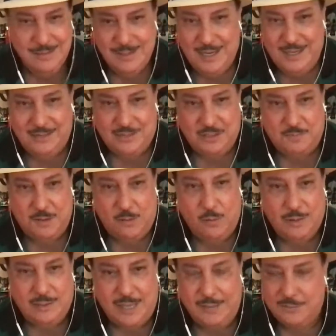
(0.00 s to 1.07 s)
It's just been
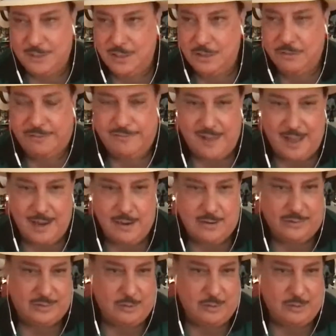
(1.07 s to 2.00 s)
one thing after another. Fires.